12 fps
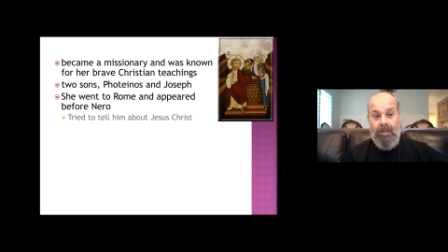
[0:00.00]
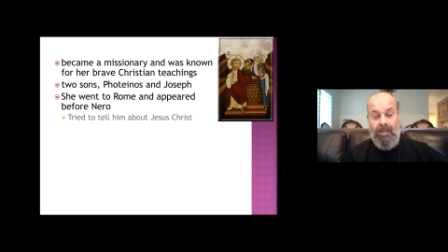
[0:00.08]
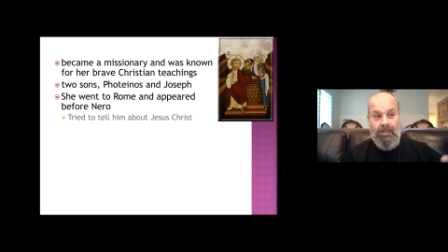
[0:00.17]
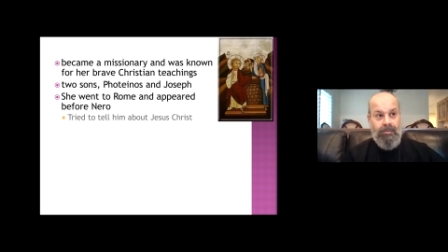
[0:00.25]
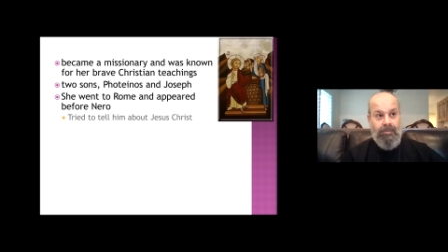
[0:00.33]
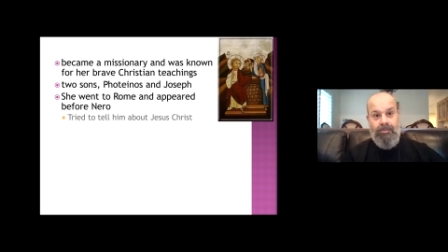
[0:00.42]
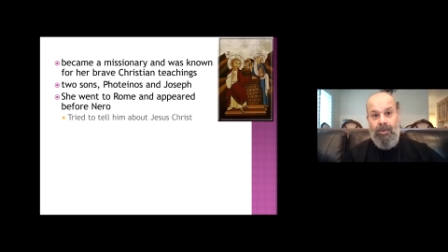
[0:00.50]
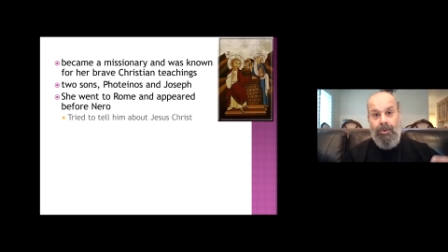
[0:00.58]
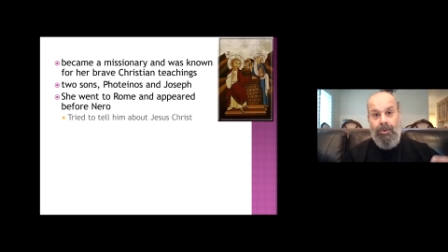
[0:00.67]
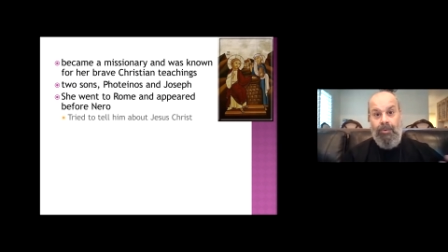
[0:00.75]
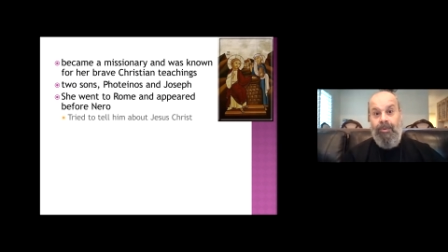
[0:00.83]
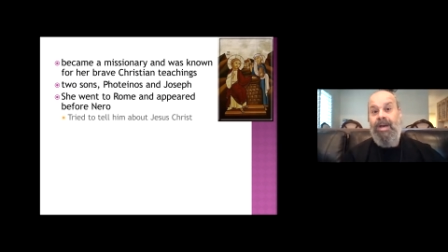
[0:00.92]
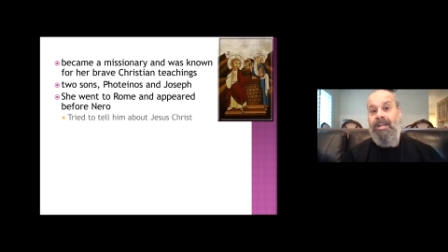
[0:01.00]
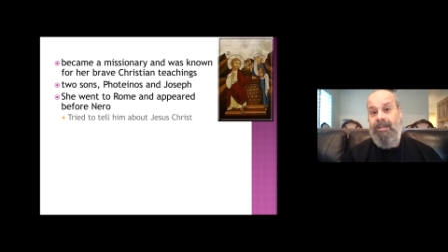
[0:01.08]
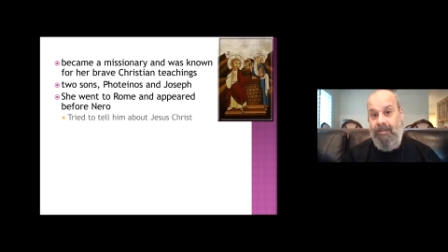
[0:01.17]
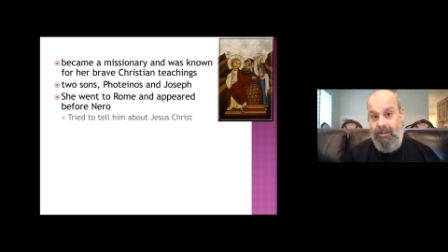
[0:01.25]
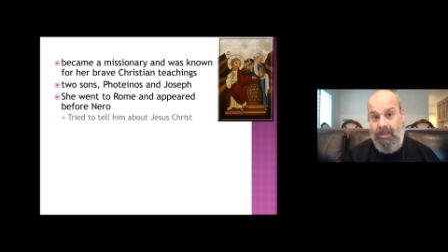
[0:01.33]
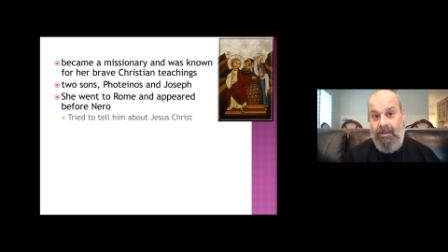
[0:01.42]
you know
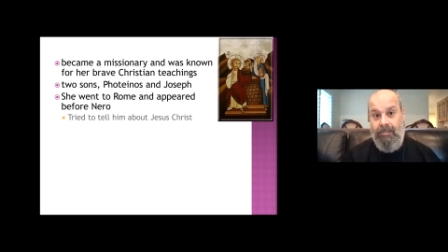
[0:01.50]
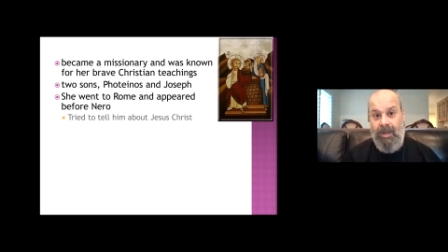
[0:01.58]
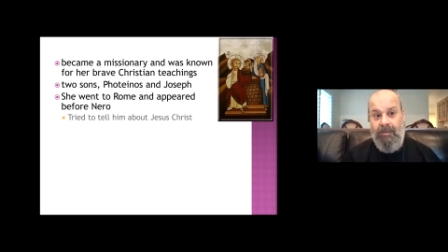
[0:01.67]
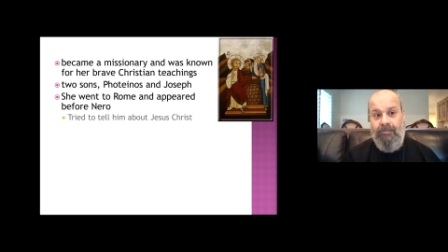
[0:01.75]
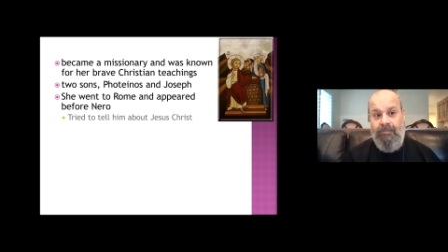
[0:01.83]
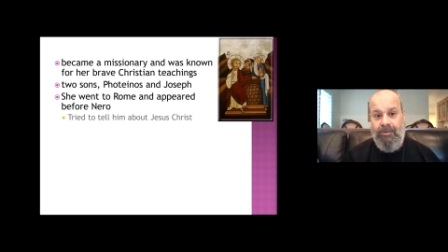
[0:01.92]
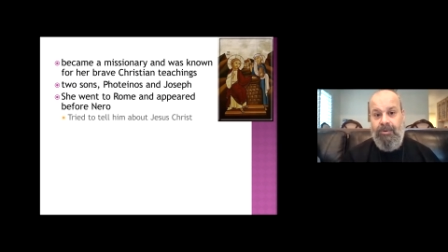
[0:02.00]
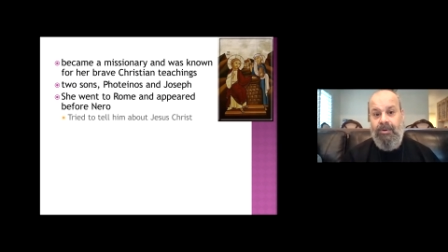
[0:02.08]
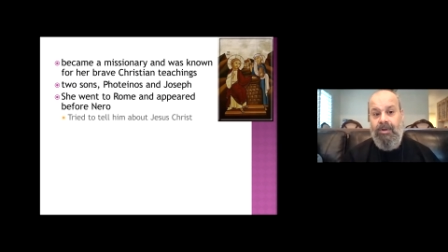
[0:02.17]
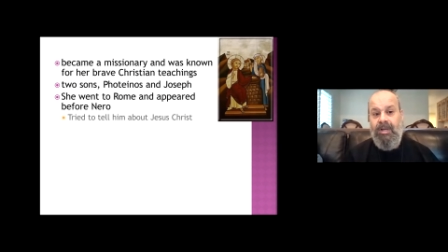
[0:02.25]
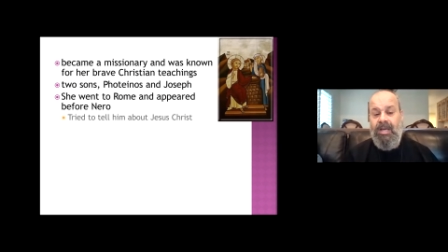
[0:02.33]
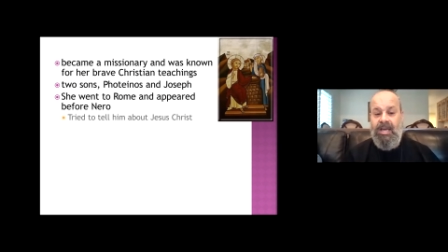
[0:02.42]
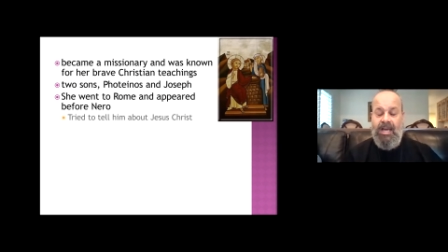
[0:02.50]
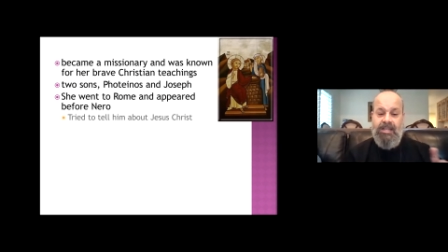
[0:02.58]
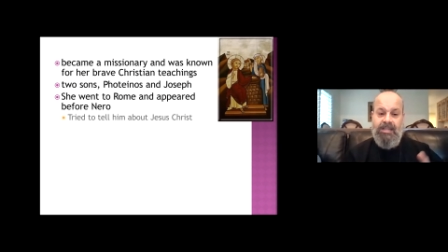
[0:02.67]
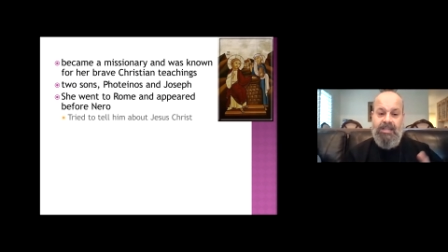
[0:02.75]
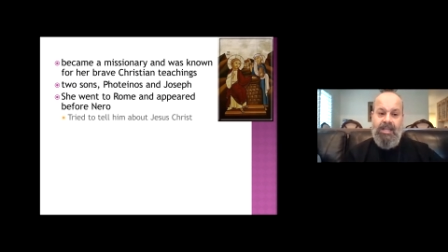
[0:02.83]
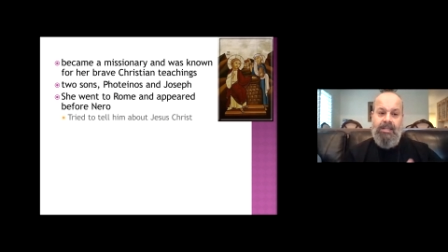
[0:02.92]
notoriety uh, for her,
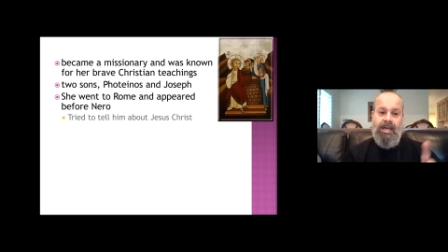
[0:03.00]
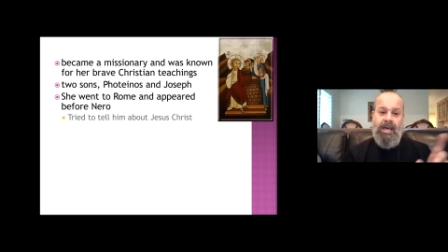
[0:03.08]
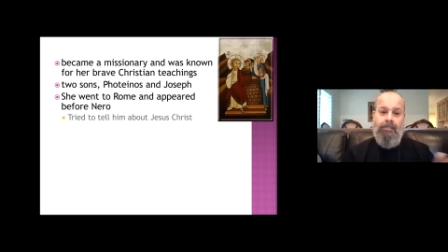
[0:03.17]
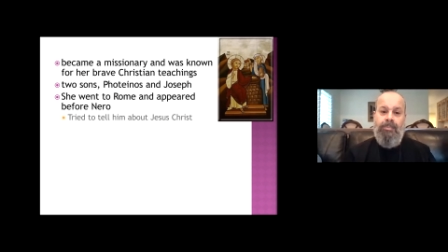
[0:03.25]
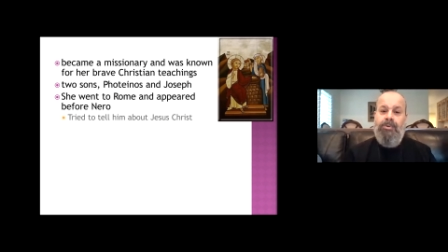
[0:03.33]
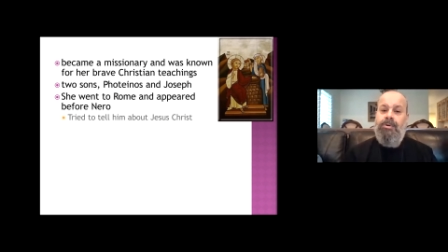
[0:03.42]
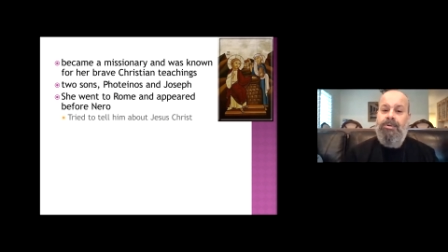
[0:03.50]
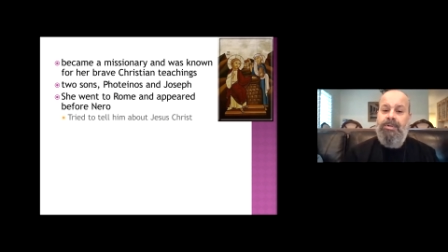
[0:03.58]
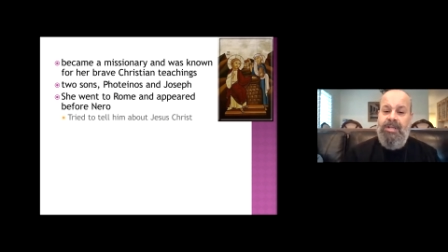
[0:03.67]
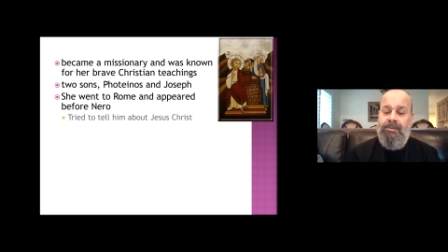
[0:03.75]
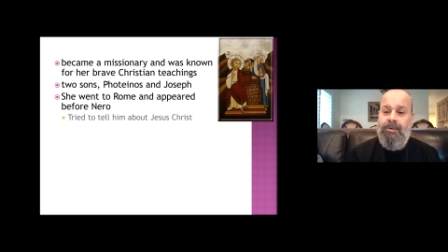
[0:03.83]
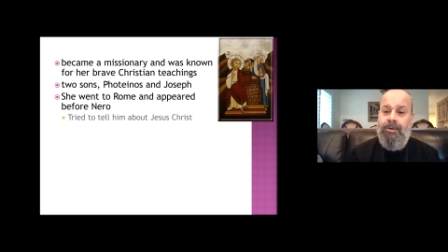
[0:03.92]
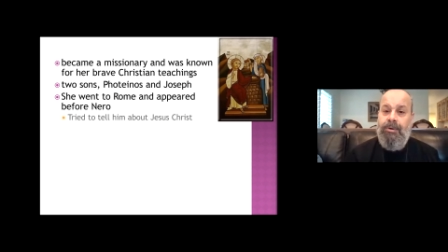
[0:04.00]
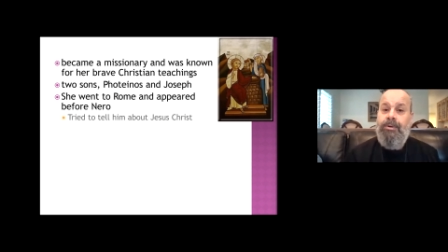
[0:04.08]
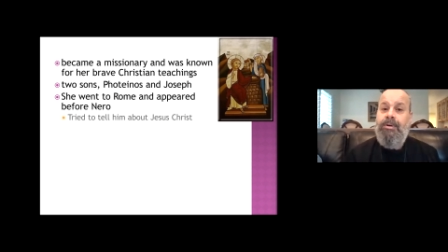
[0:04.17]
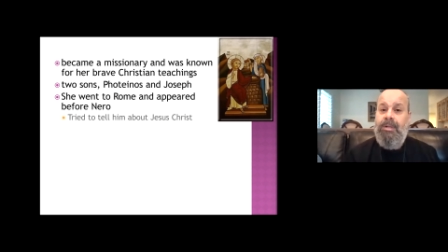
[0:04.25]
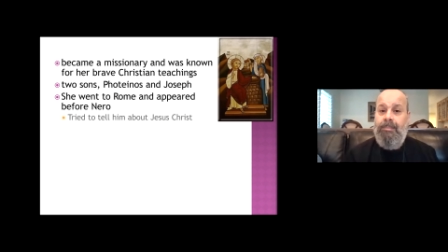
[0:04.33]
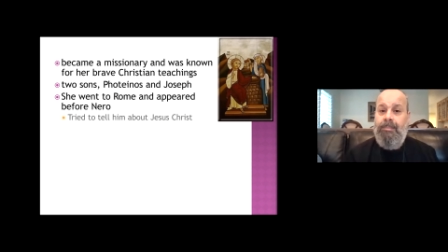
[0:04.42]
and then Emperor Nero
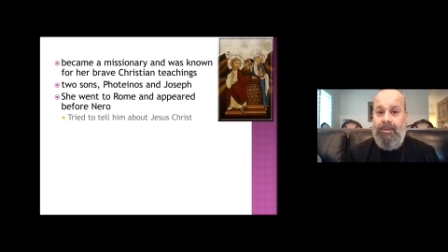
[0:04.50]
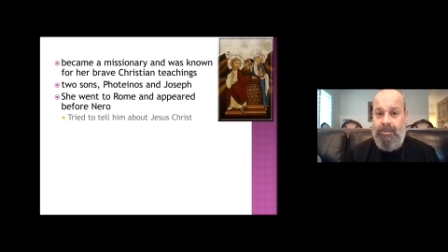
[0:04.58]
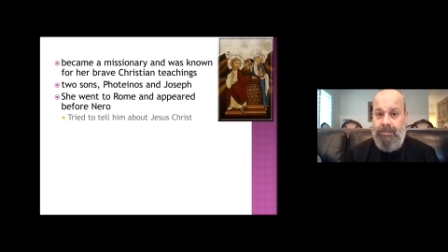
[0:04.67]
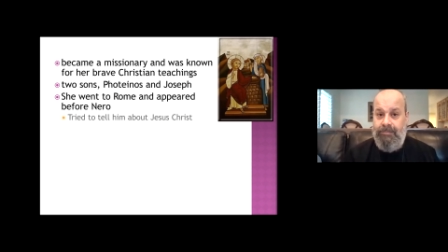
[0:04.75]
heard about